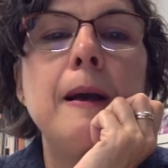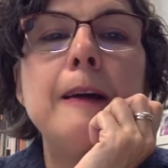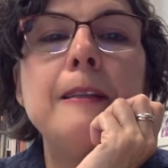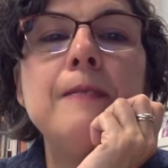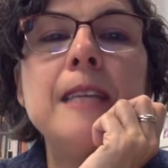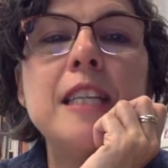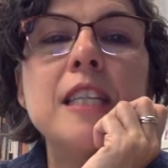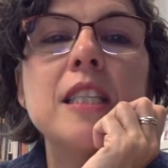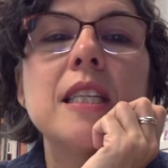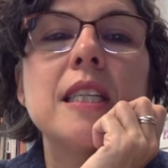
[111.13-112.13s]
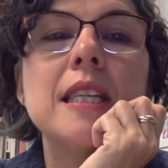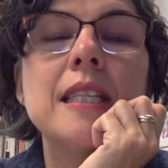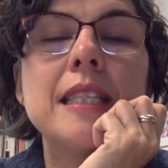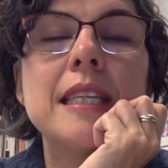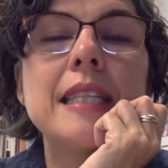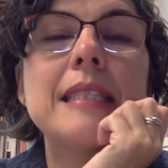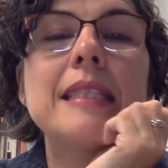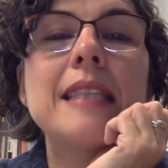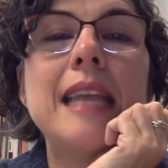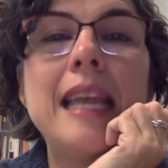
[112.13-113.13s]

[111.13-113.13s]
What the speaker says: A deviation is in essence